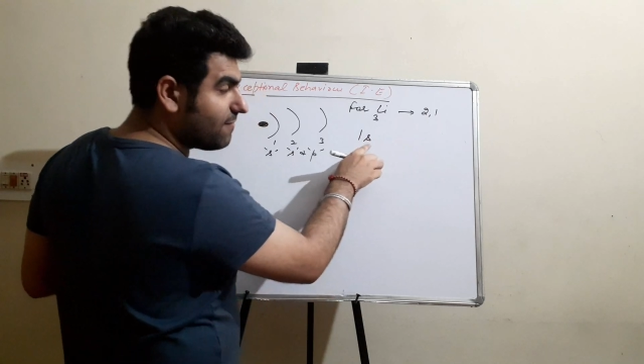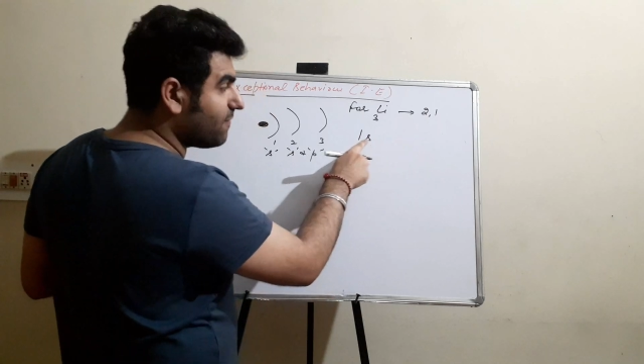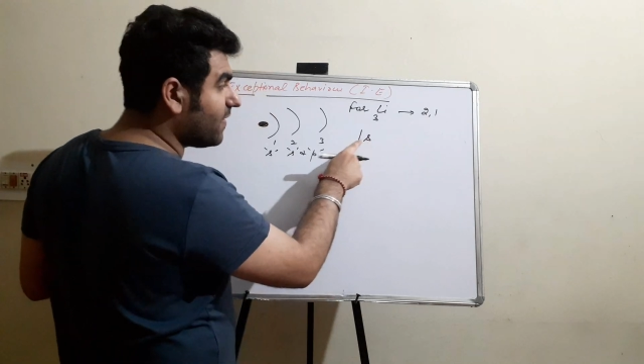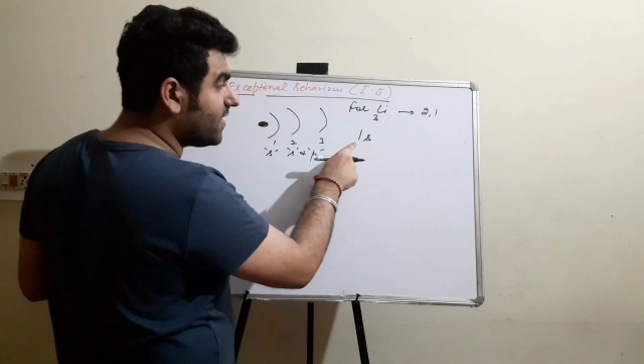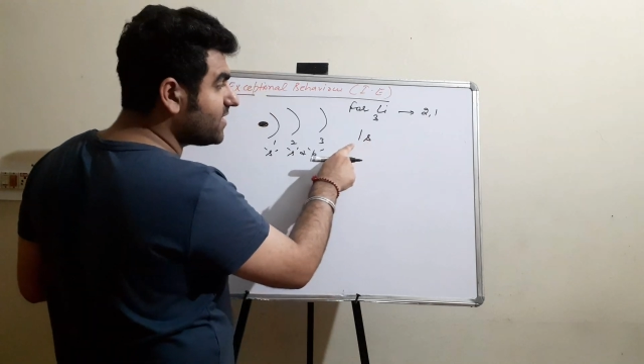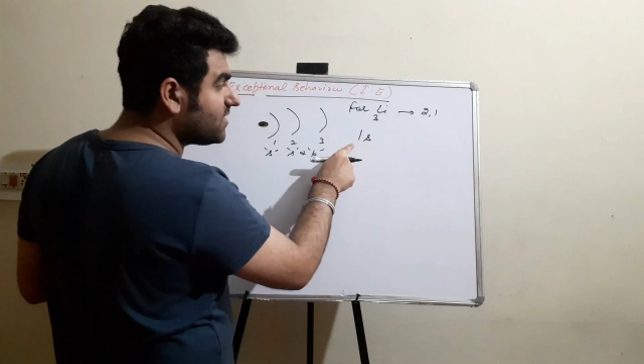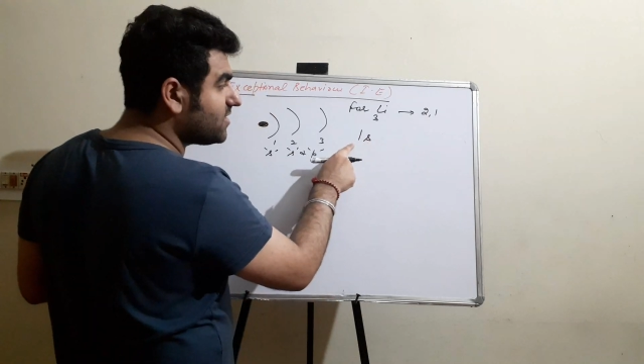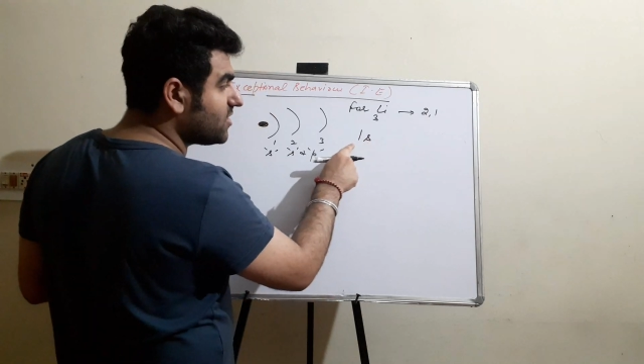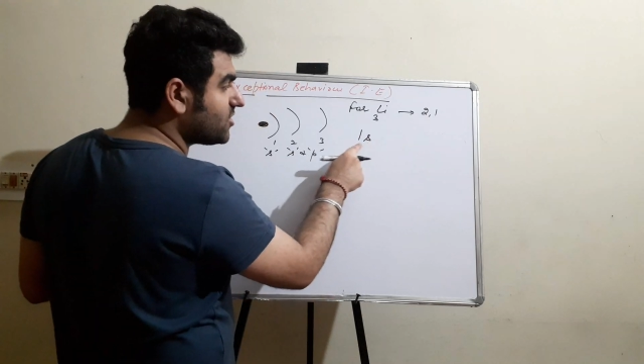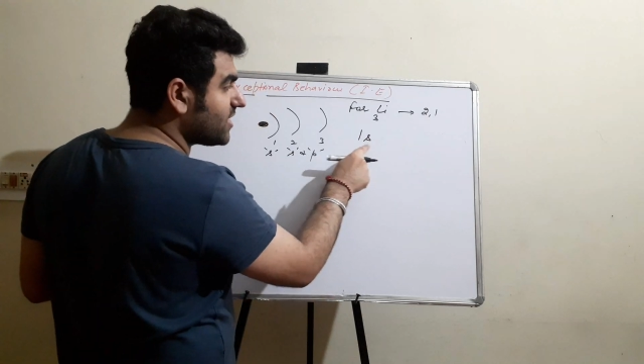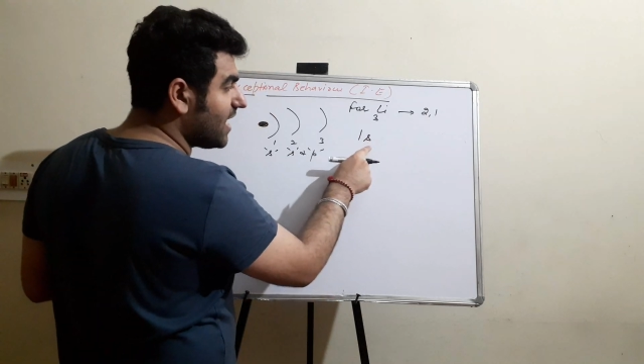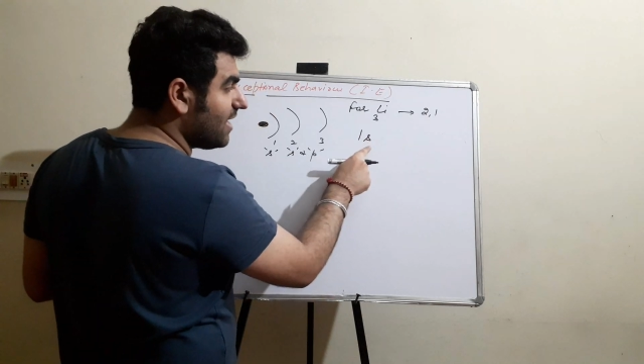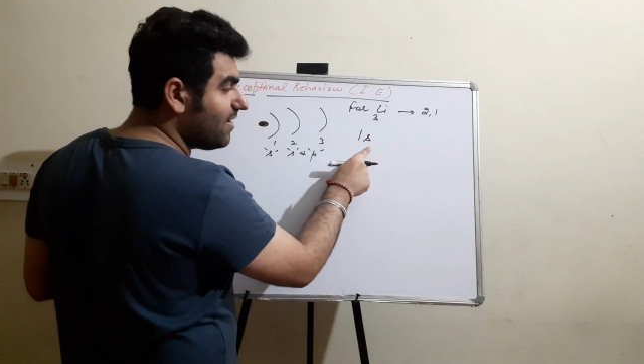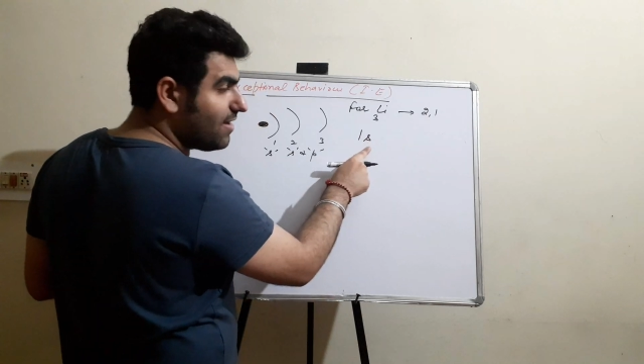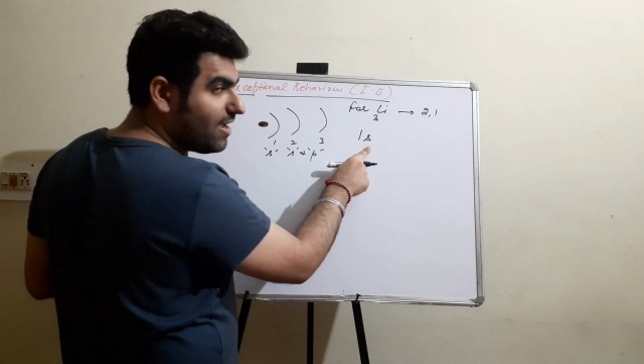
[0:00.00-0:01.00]
First
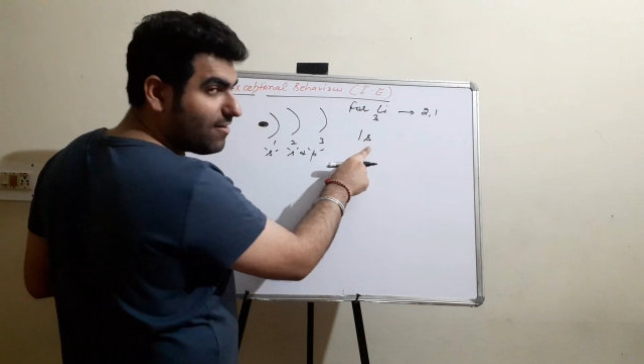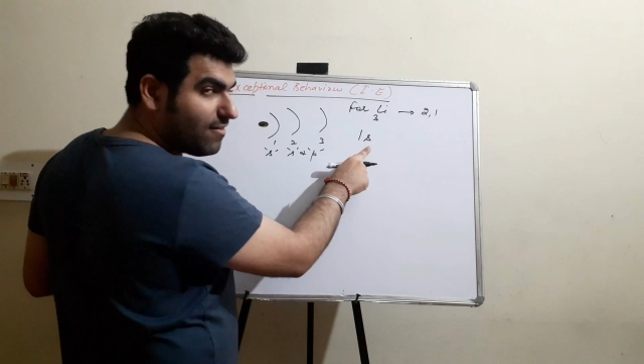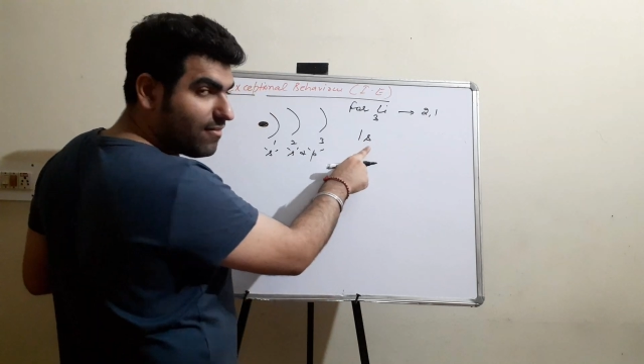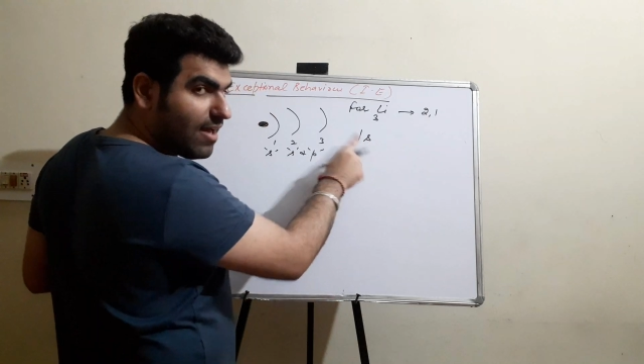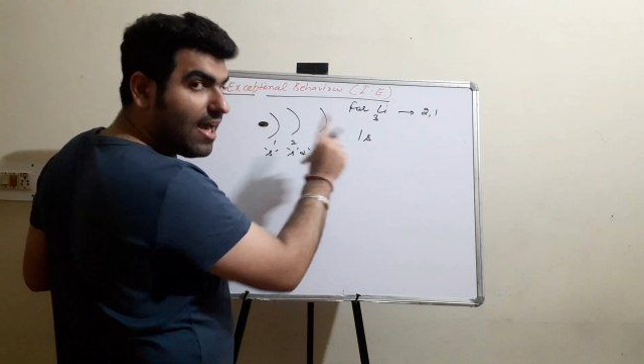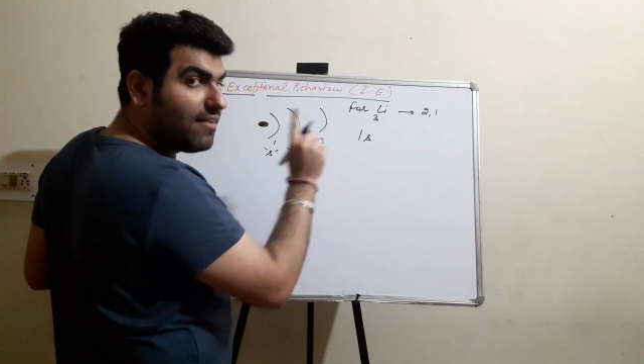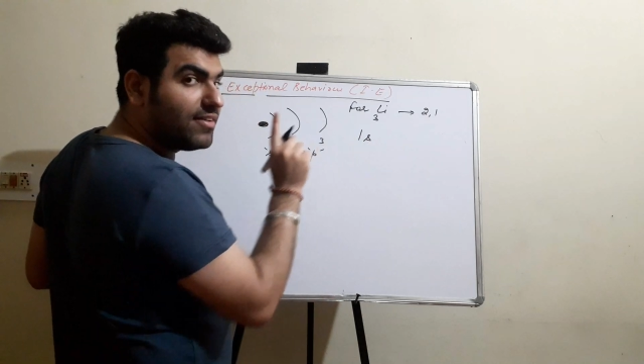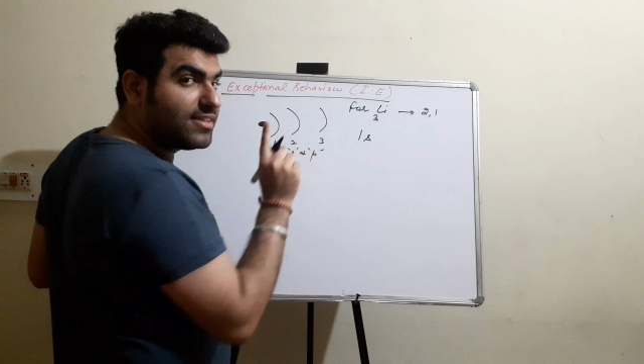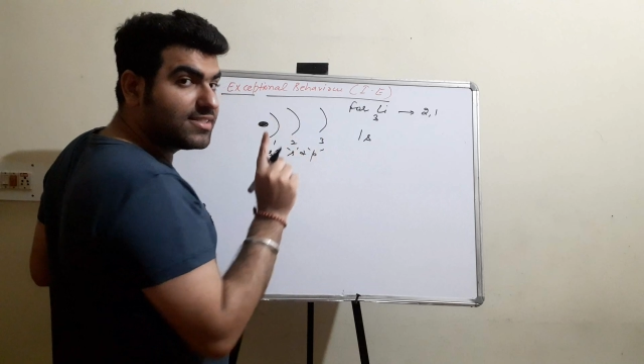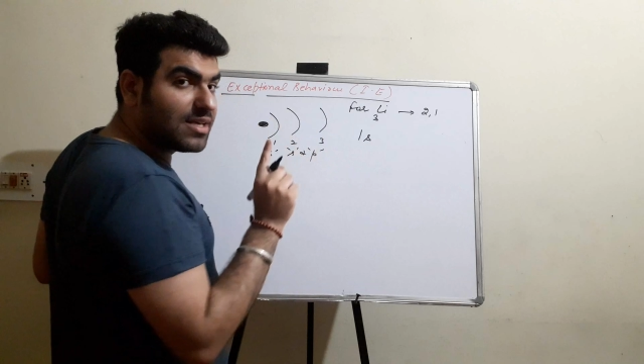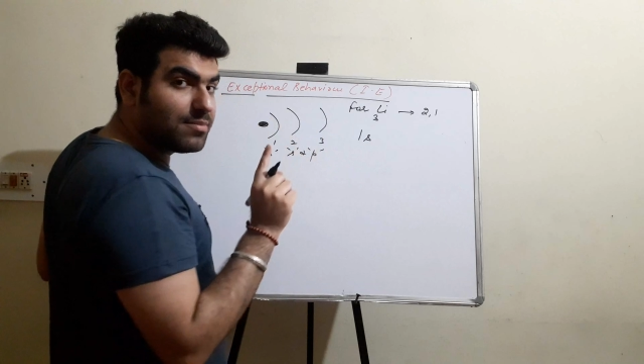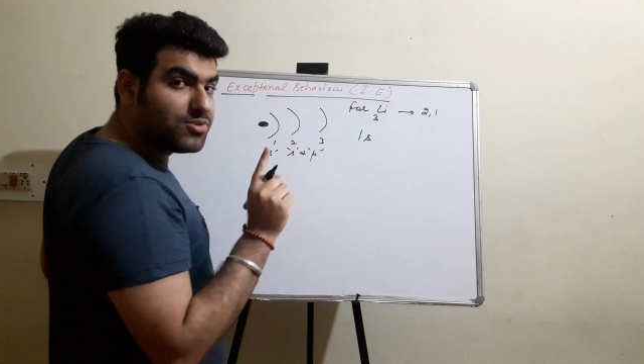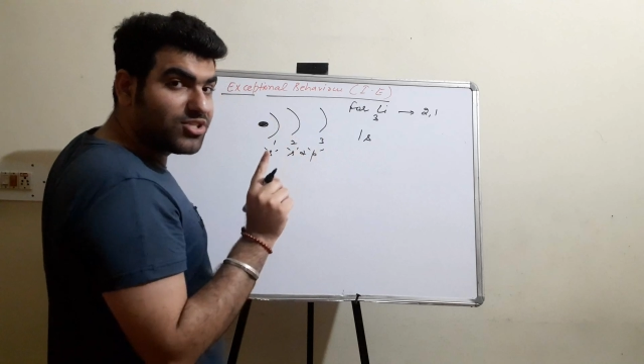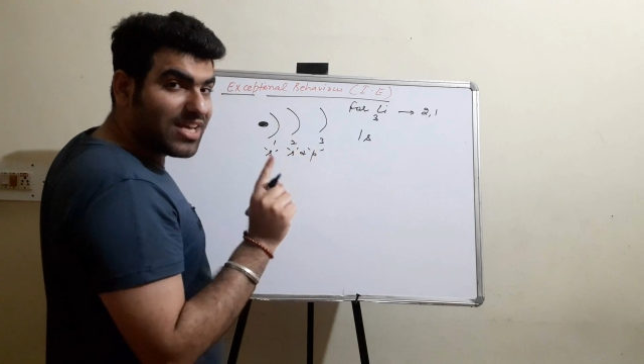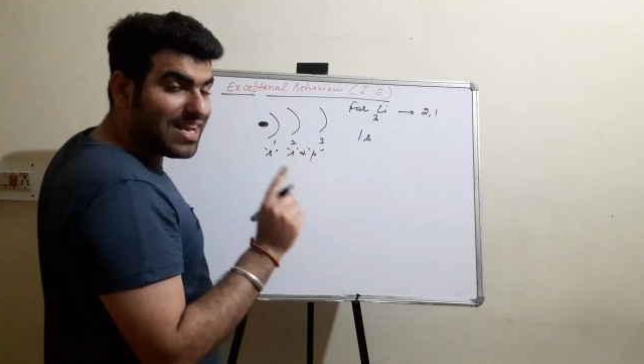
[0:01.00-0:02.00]
shell having
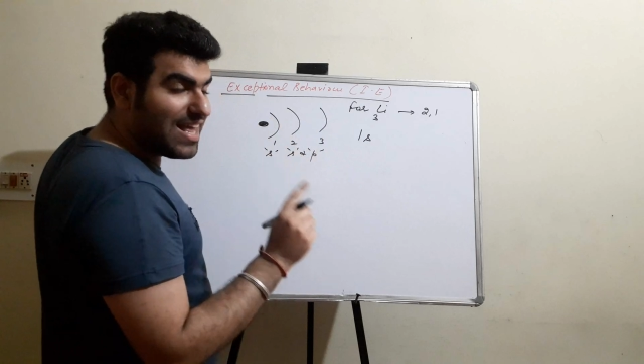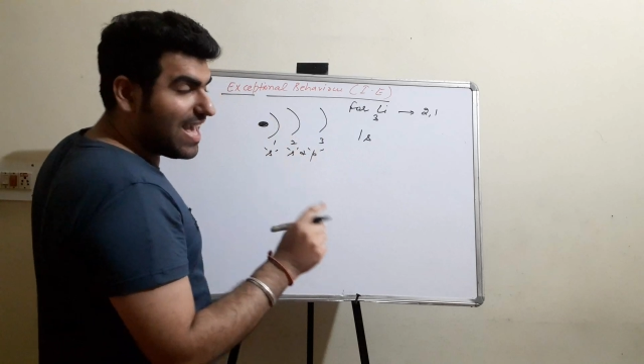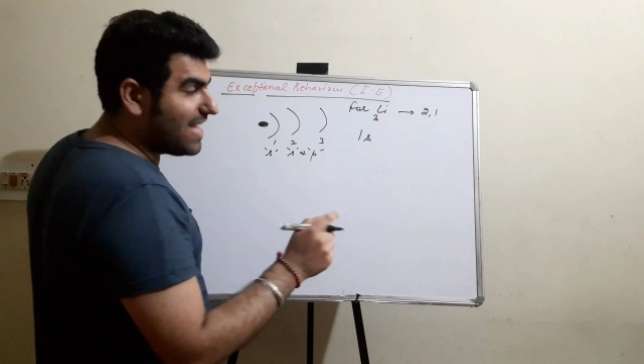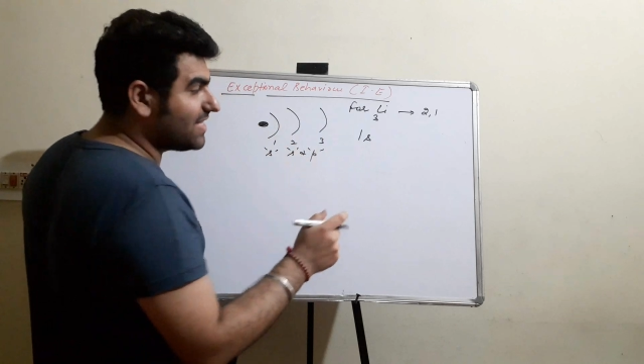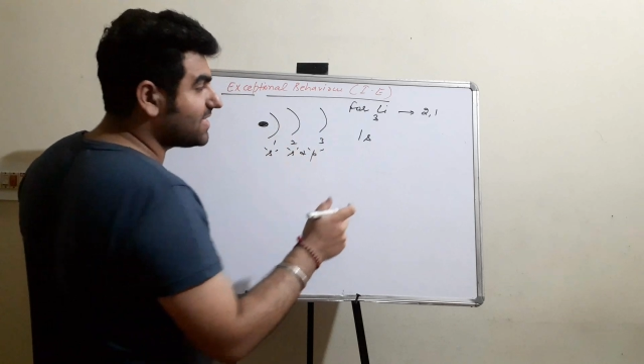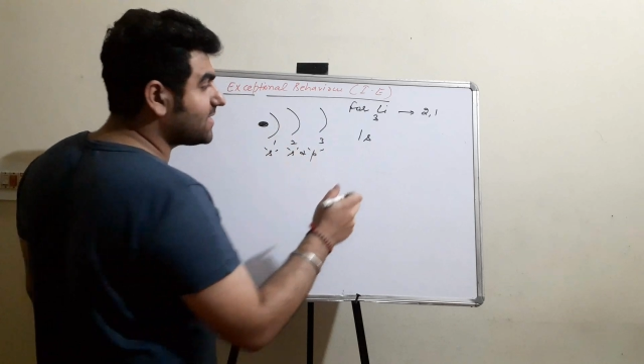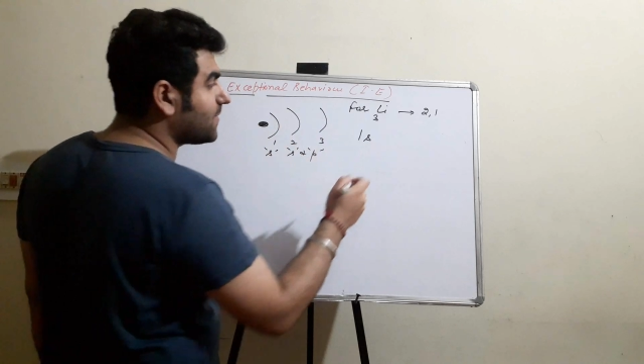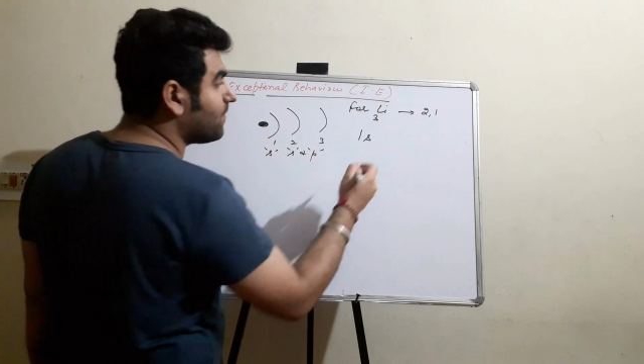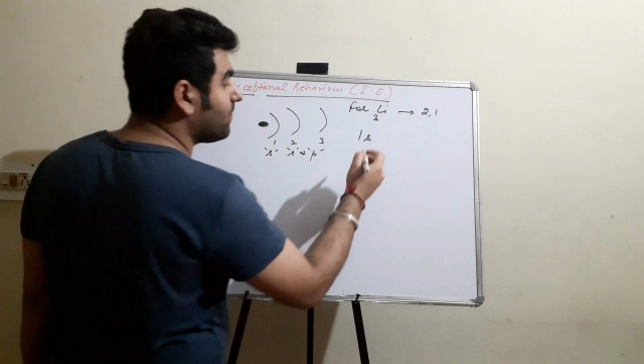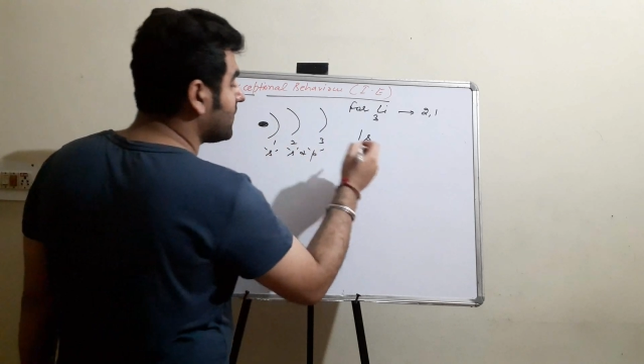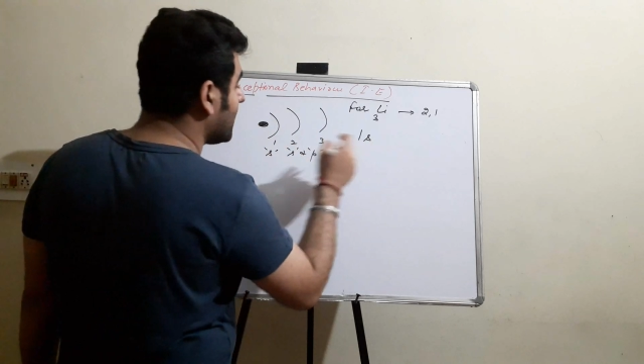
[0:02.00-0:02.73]
subshell S.